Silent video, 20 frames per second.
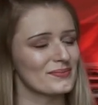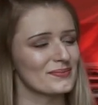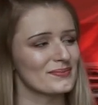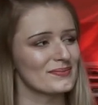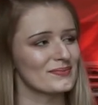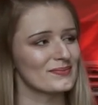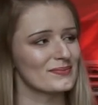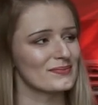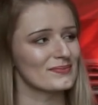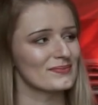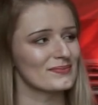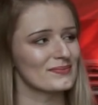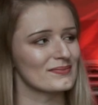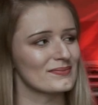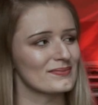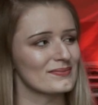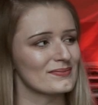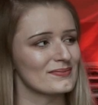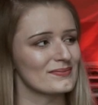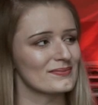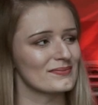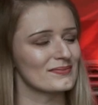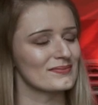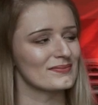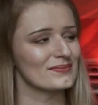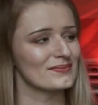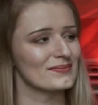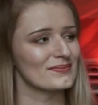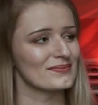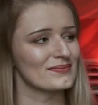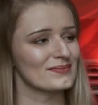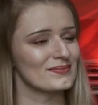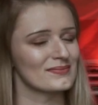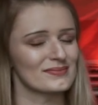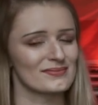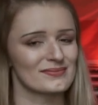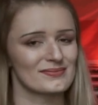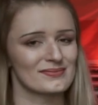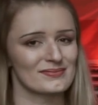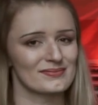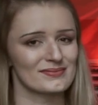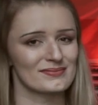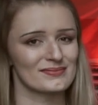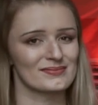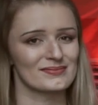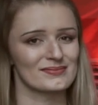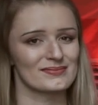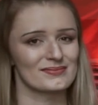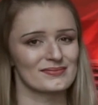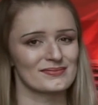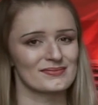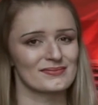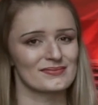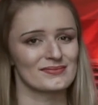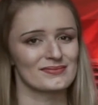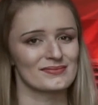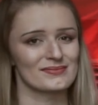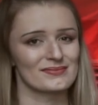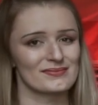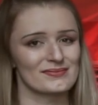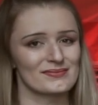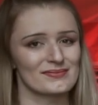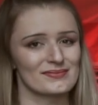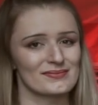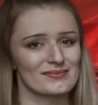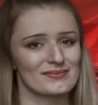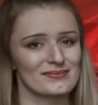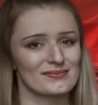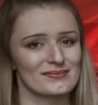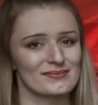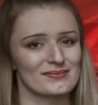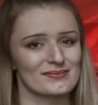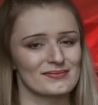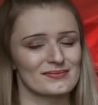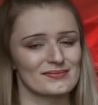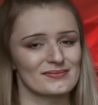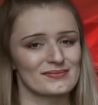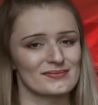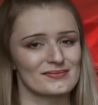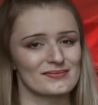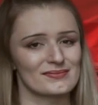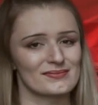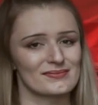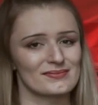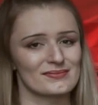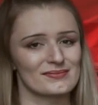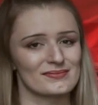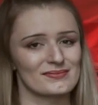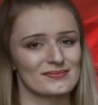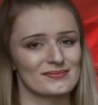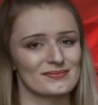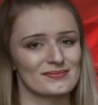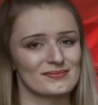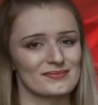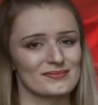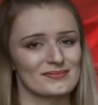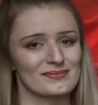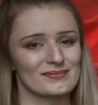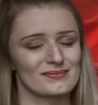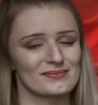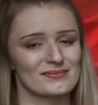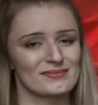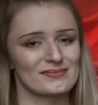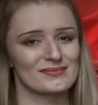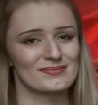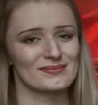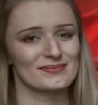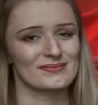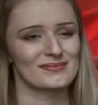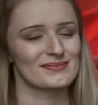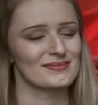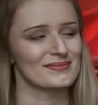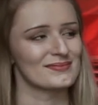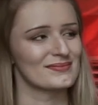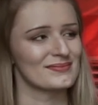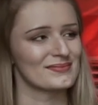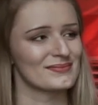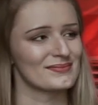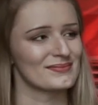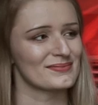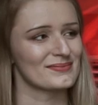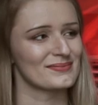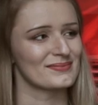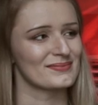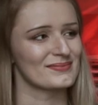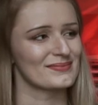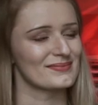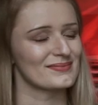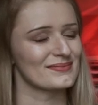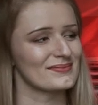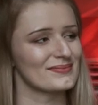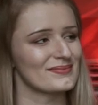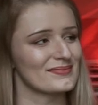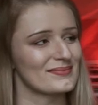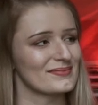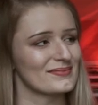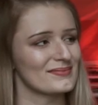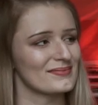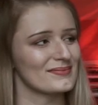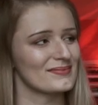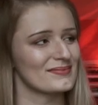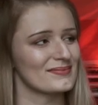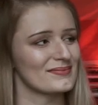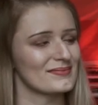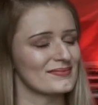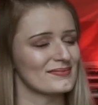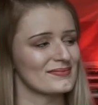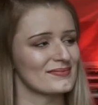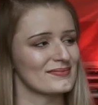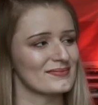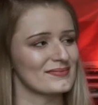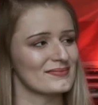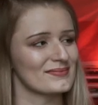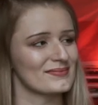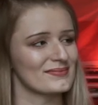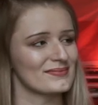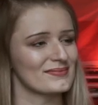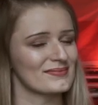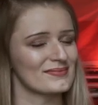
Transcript: The person shown says nothing.